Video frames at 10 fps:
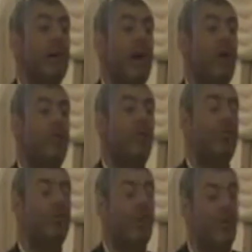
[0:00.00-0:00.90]
How a
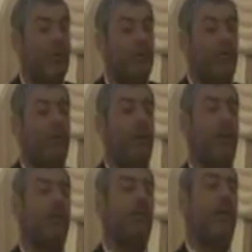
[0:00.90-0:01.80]
person take off his
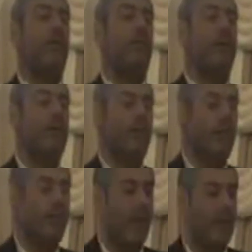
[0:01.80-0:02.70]
pants, how he behaves
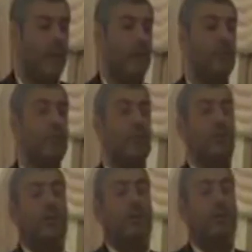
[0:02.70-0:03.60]
in a bathroom.
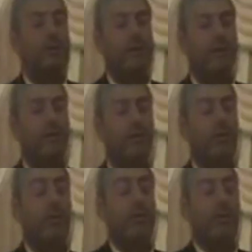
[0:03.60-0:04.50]

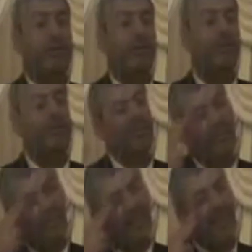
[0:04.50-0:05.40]
A
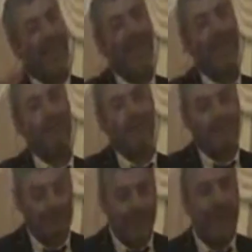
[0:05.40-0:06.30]
person think,
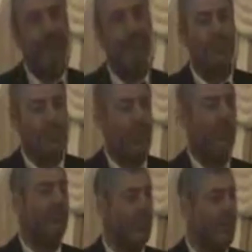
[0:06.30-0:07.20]
the bathroom, who
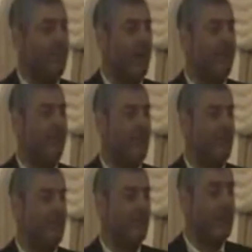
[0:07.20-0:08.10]
watch me in the
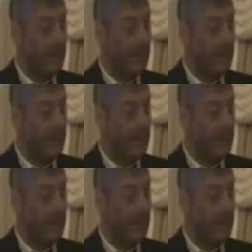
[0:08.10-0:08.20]
bathroom?